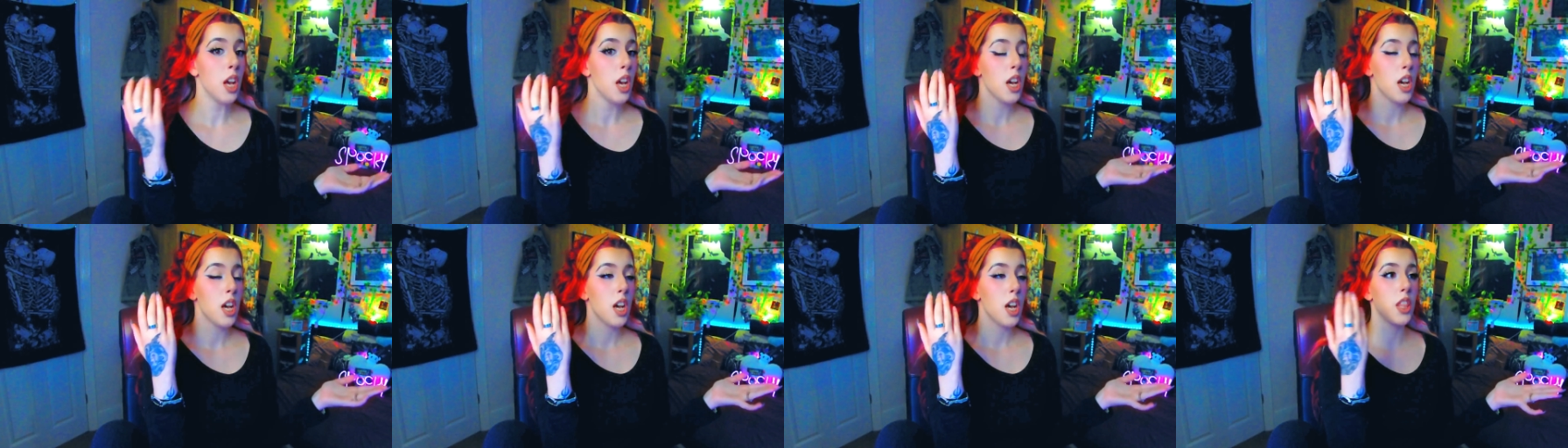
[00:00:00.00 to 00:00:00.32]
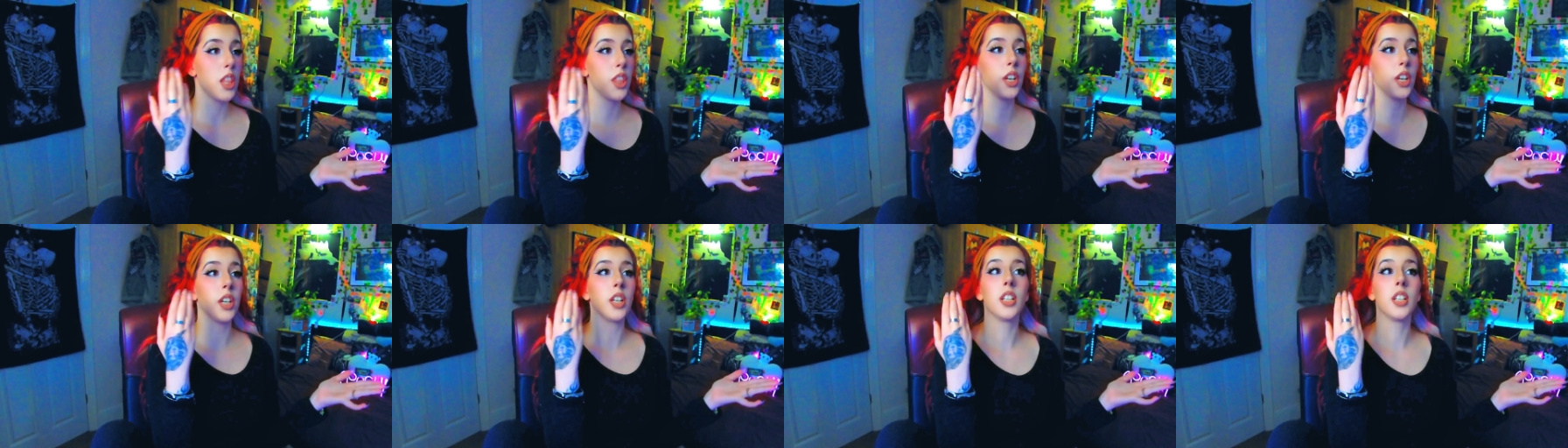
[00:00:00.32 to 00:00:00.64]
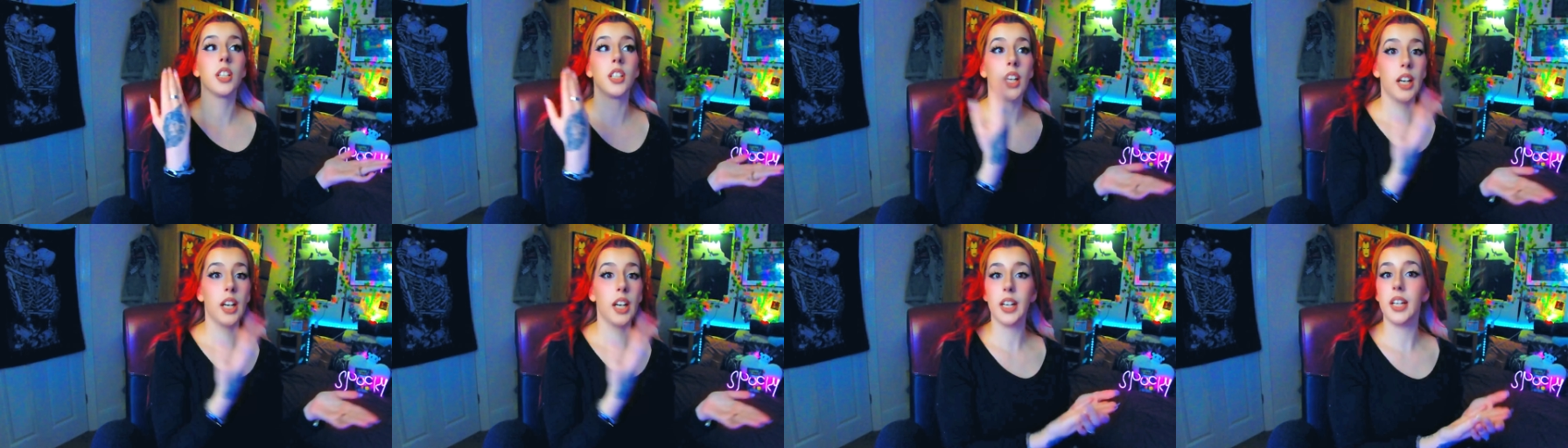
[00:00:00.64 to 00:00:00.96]
the
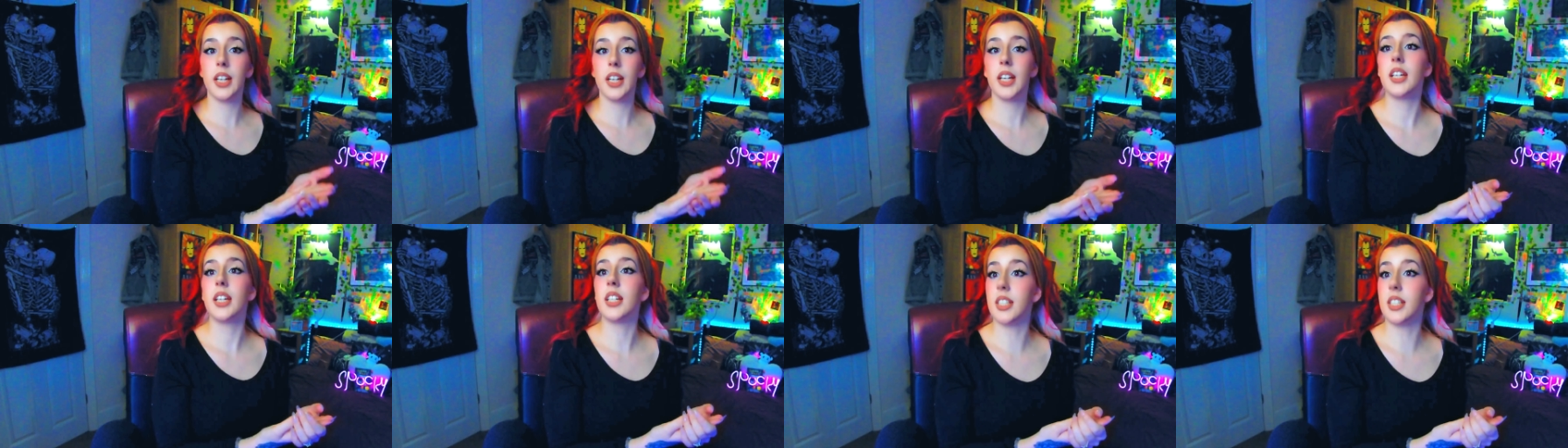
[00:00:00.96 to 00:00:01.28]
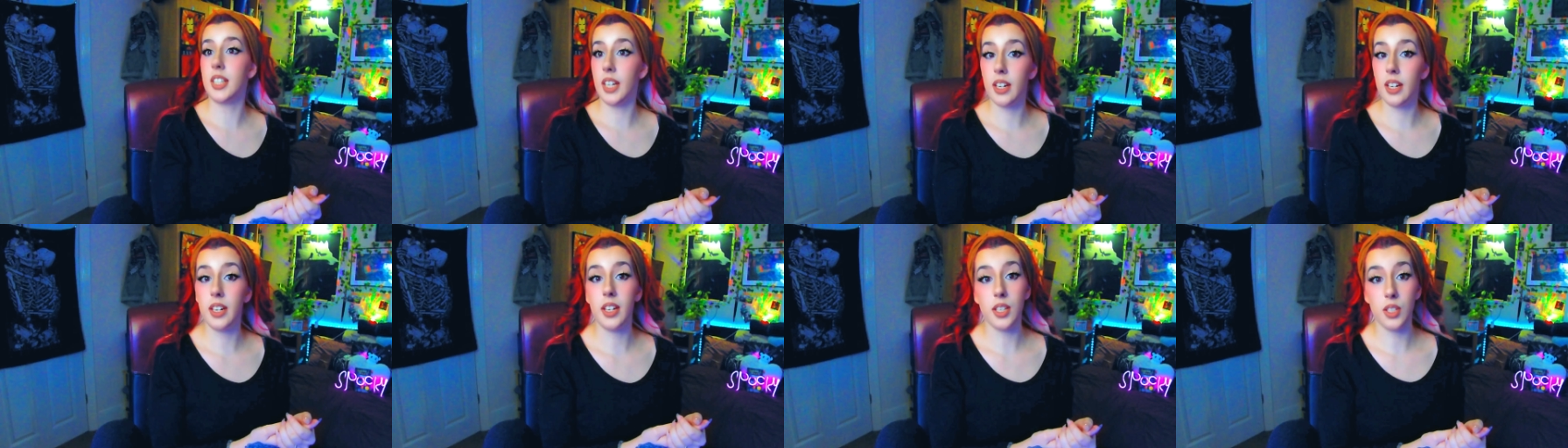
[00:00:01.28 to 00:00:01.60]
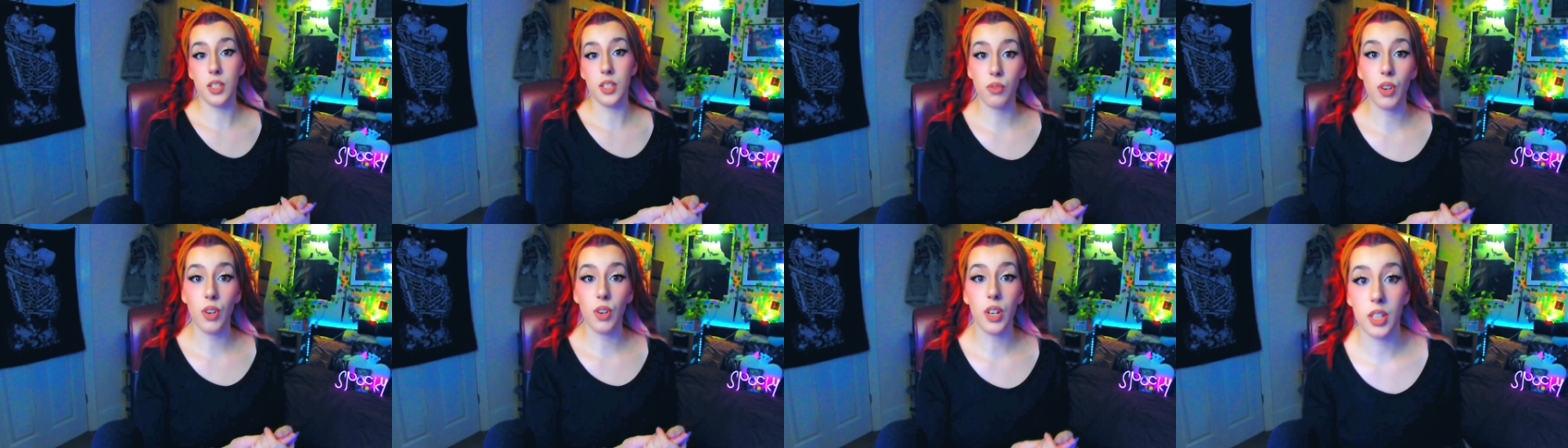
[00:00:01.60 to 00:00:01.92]
guy did
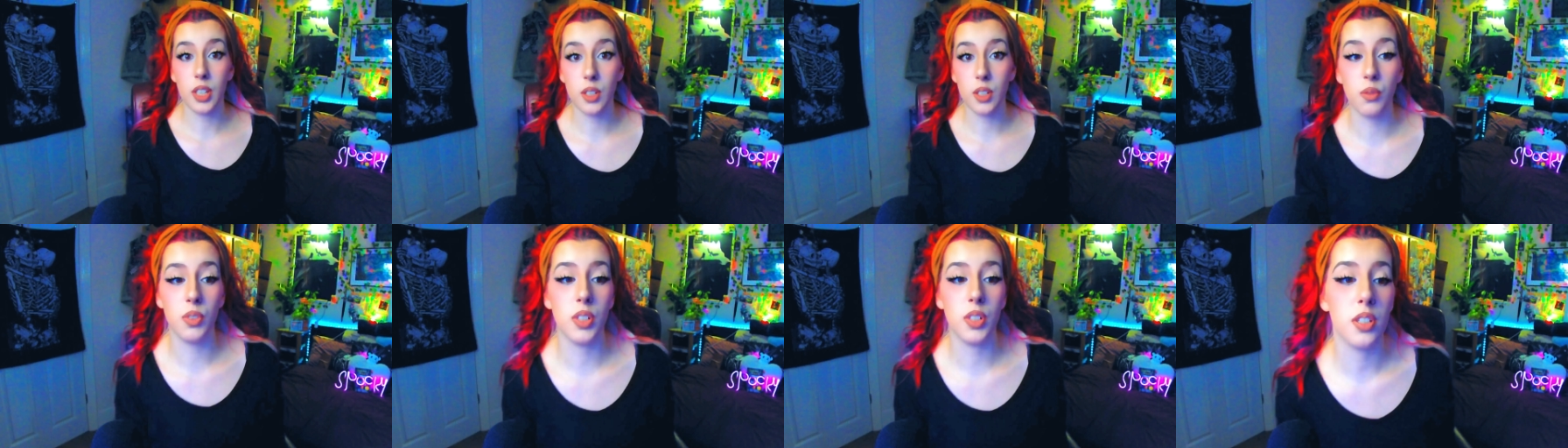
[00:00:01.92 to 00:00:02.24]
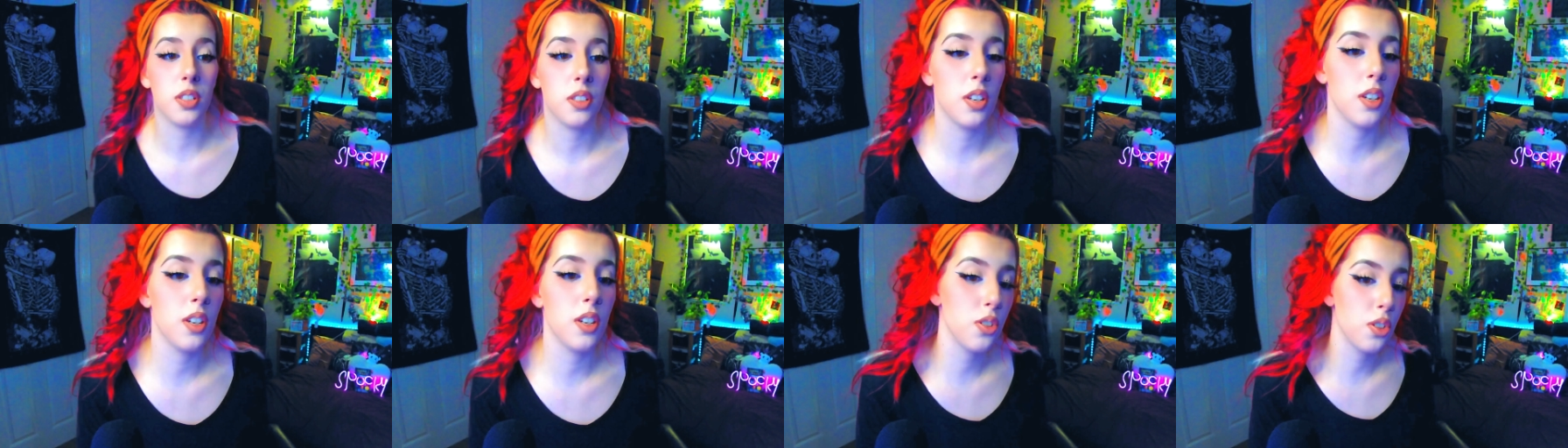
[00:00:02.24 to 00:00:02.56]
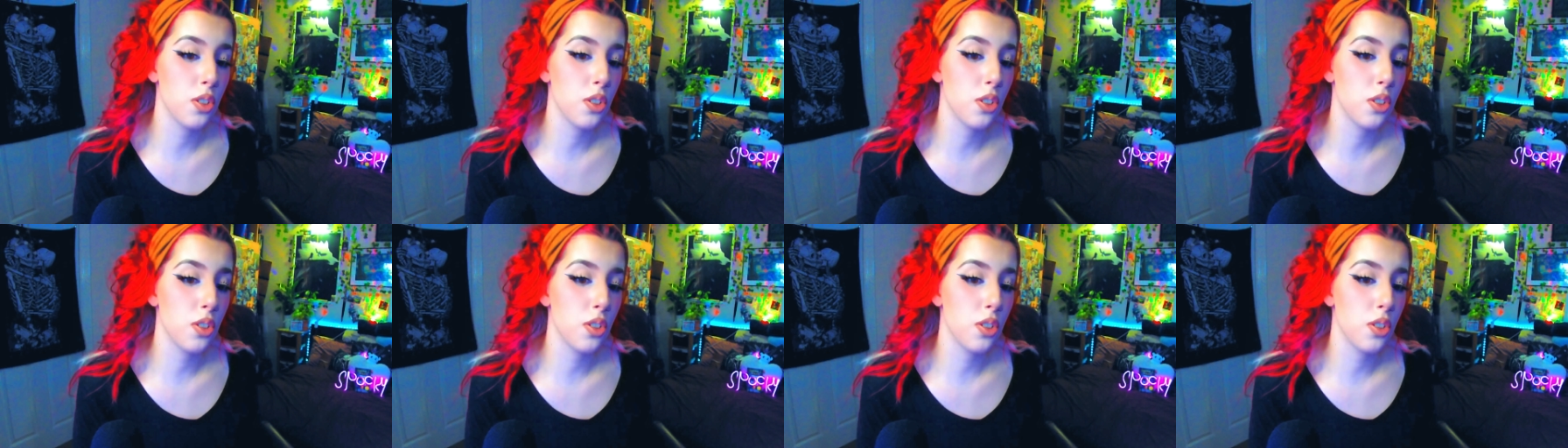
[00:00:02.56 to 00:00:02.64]
his fucking research.